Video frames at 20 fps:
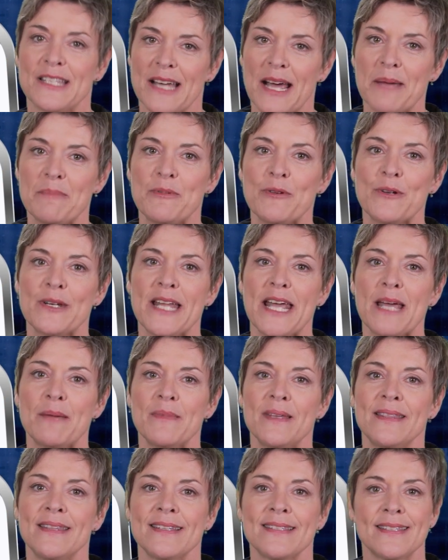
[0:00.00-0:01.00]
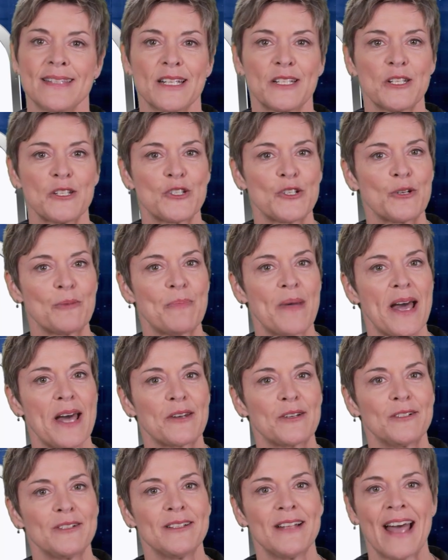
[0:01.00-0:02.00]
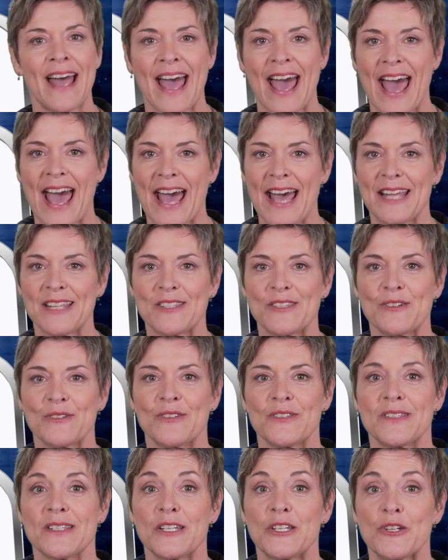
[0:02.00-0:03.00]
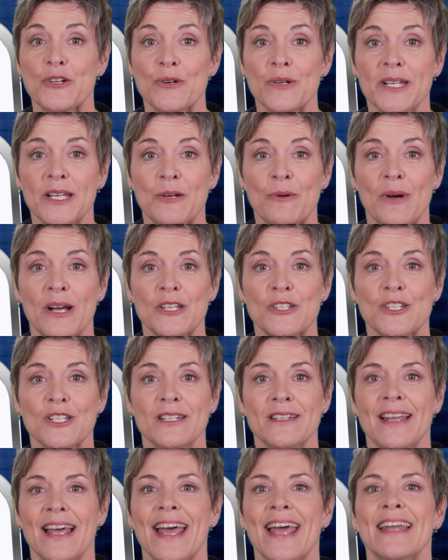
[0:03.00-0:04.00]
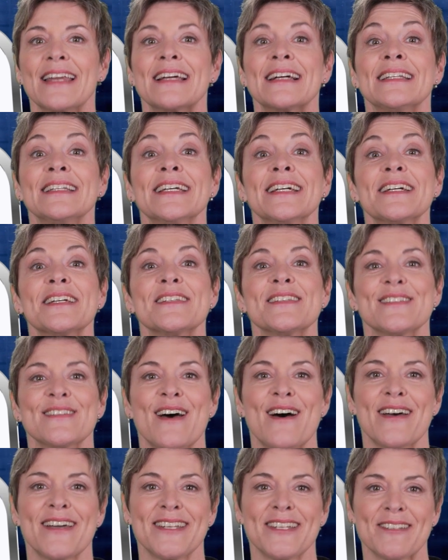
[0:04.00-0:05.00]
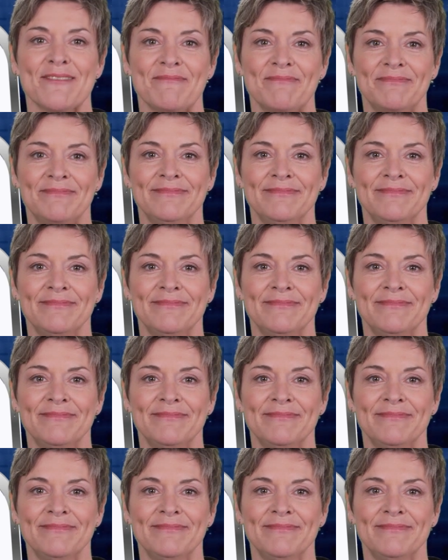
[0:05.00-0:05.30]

Type your name in the signature panel, answer the security question, and click Sign.